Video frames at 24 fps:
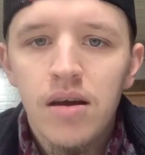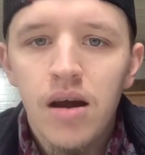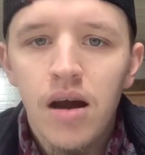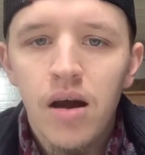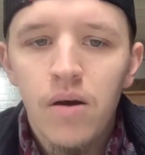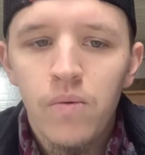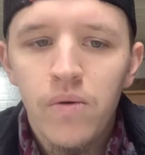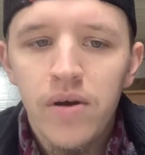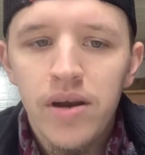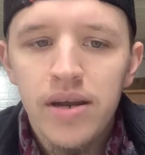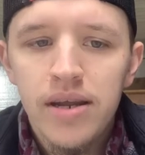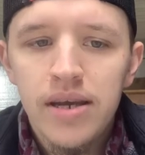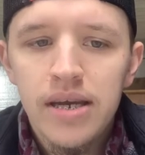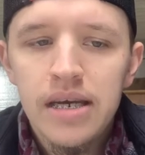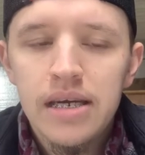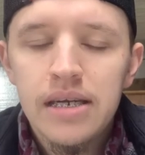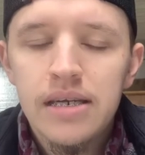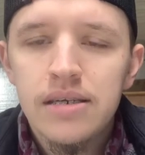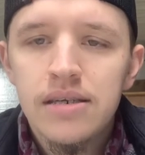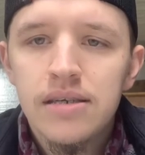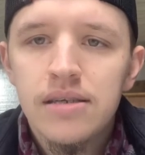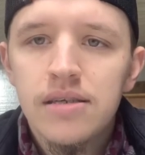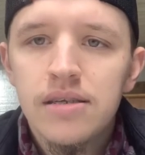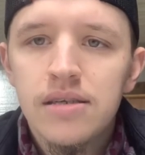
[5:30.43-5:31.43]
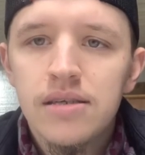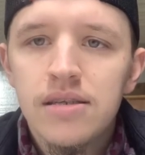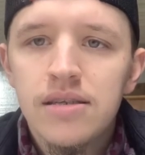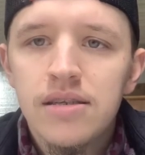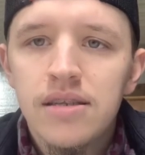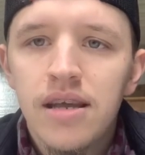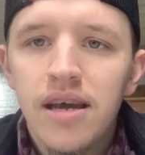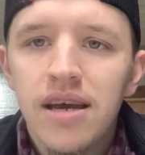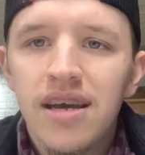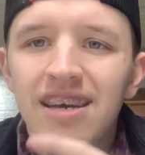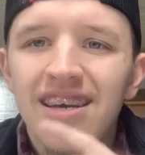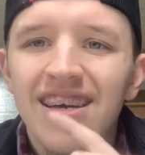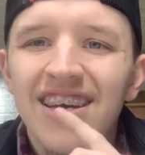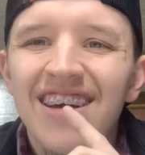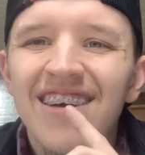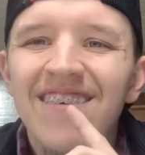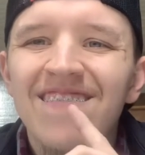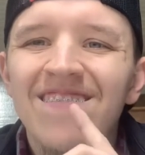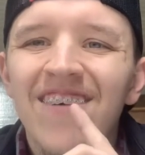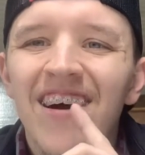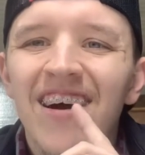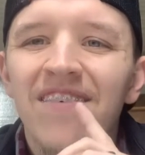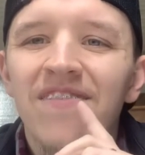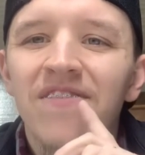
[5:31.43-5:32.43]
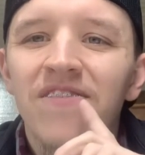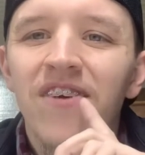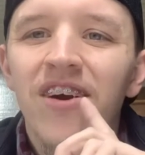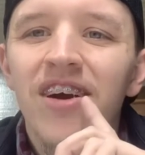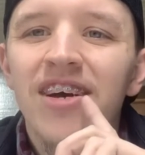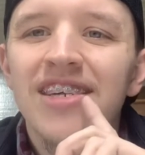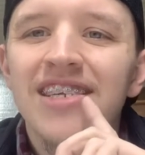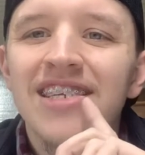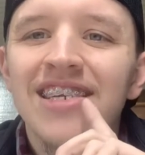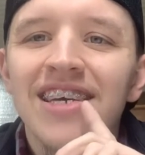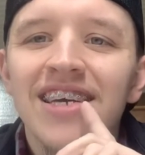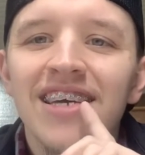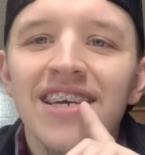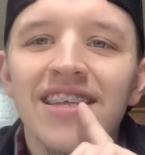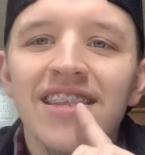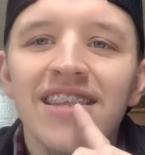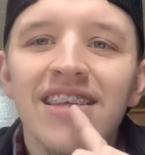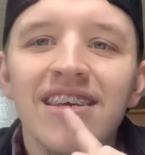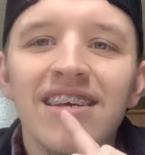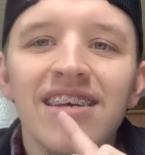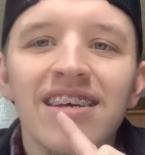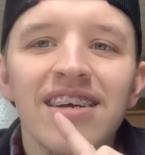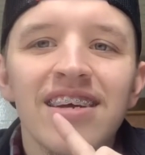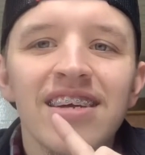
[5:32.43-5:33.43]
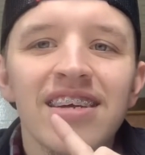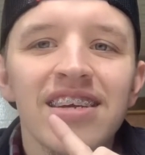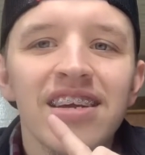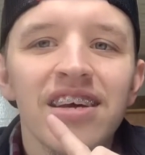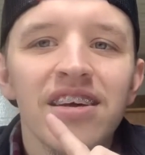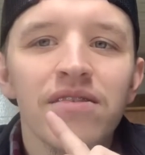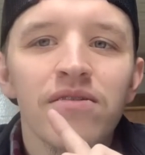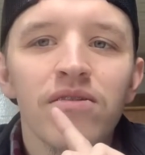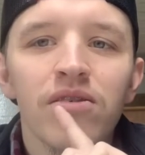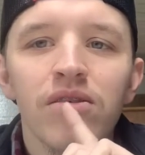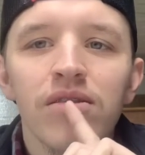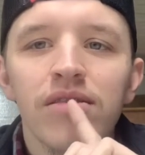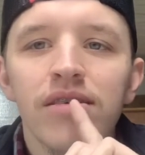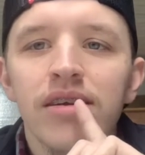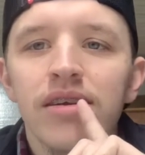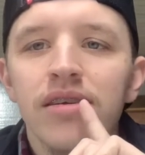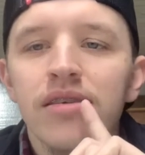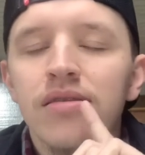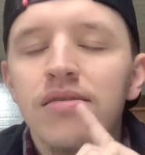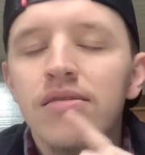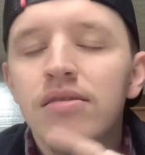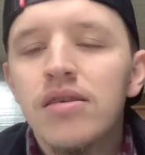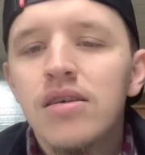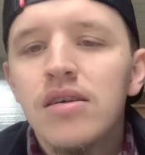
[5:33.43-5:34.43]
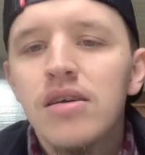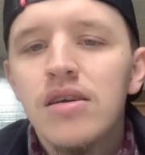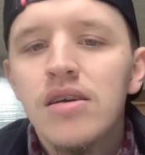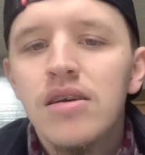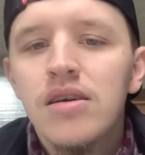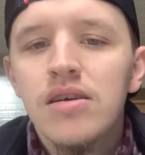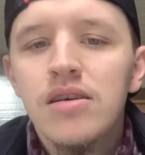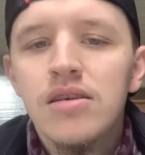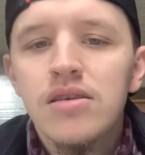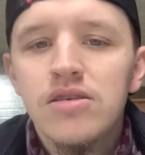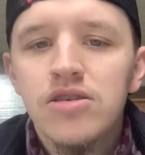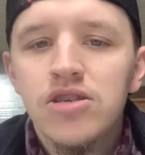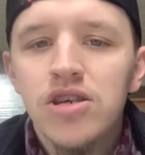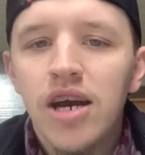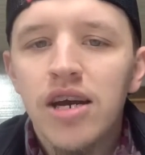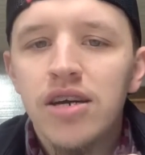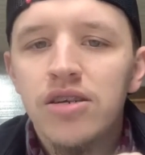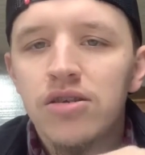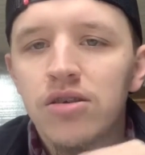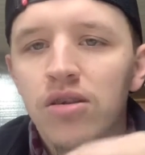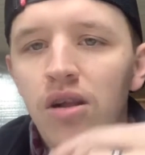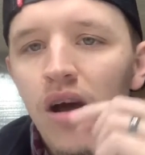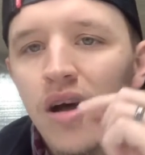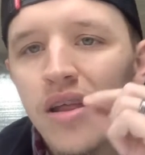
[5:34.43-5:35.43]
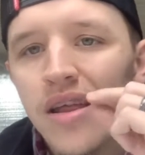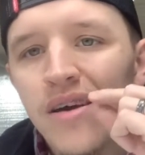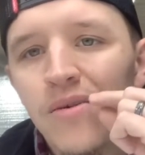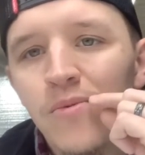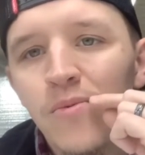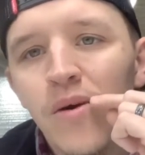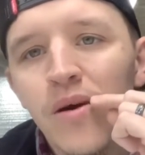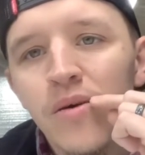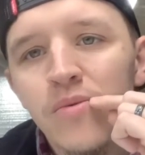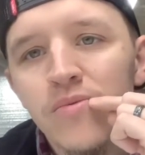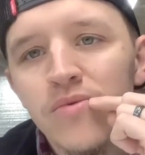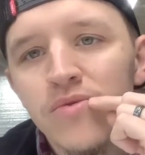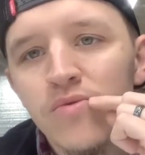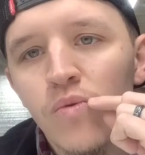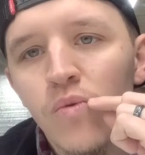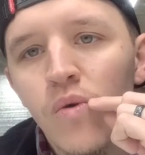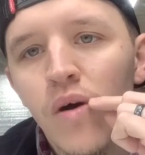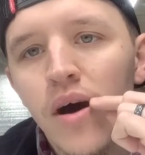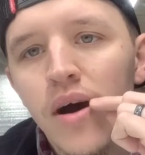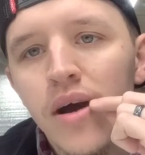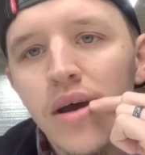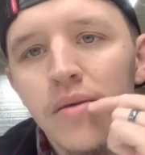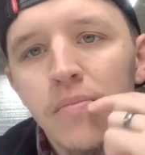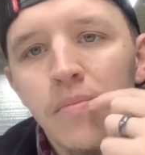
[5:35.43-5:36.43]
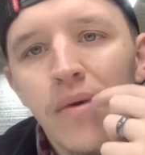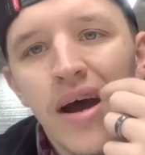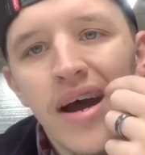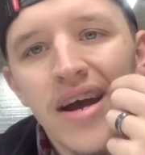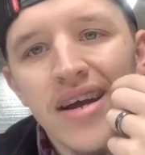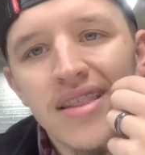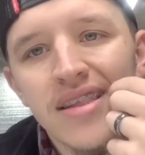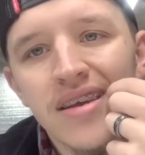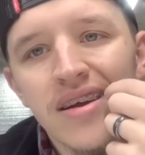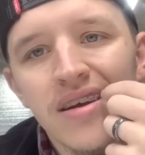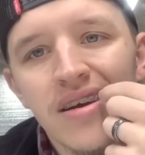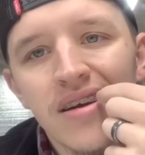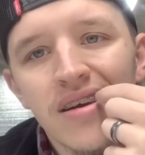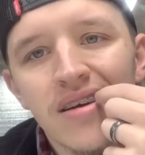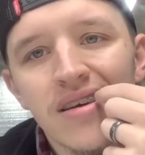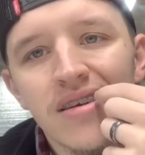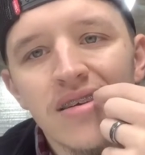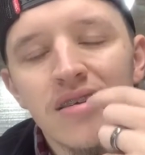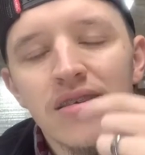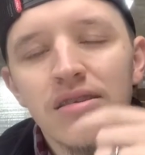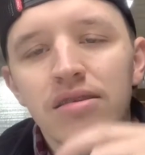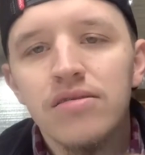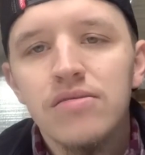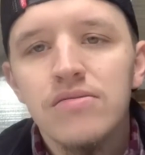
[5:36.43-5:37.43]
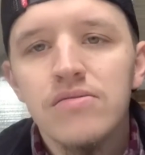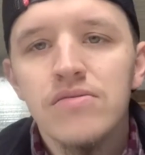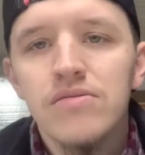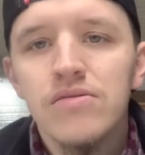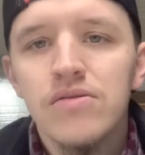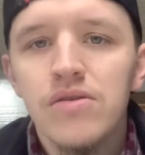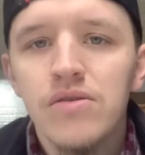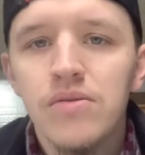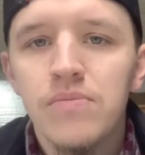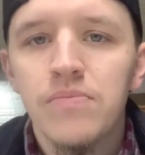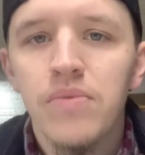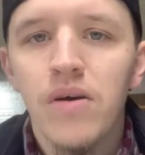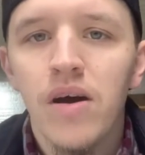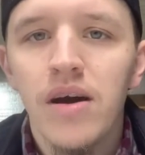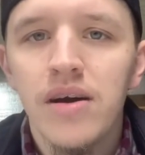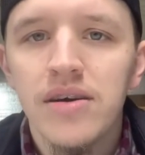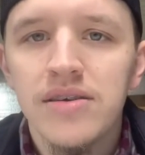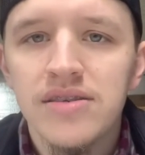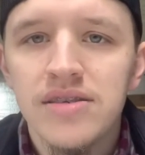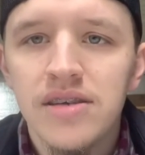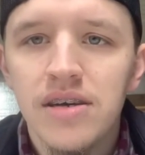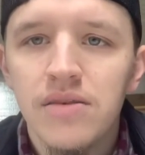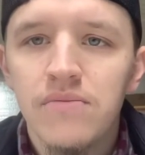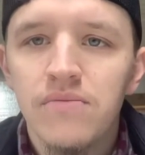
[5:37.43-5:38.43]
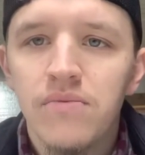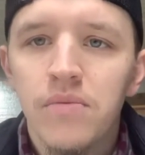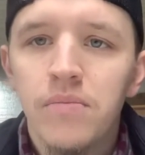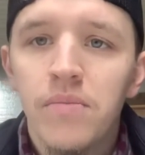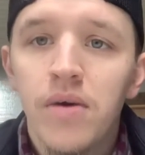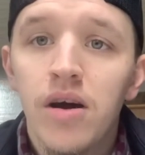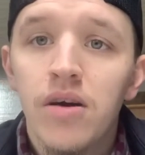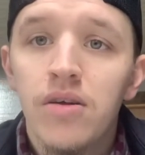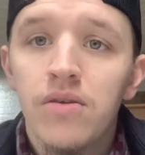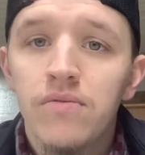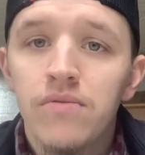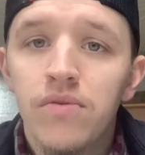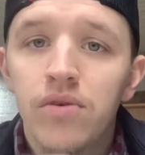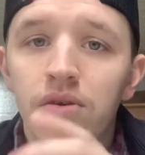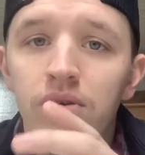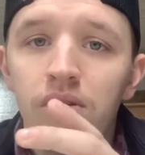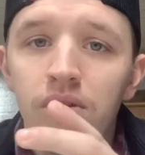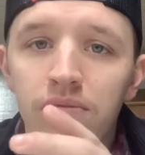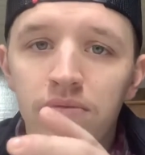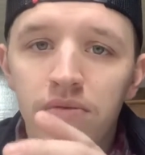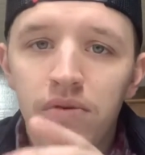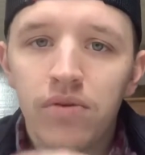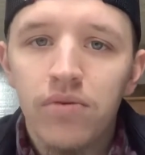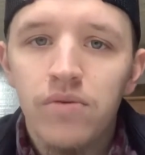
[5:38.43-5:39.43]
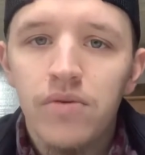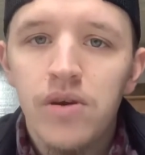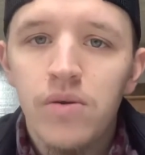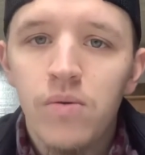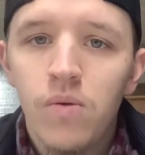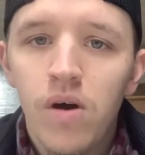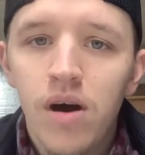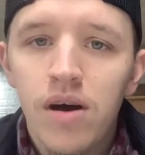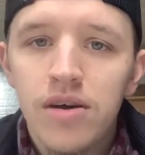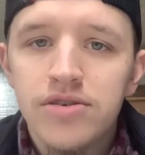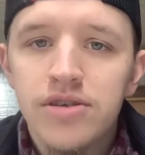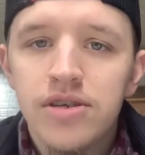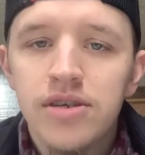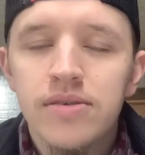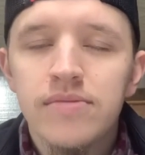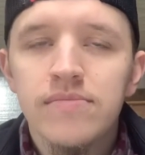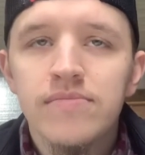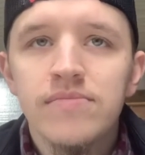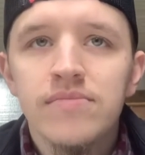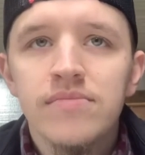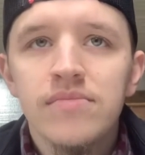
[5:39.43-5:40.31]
I went in. My front teeth didn't really change a lot. That one was way back there. You've probably seen from my other video if you're rewatching.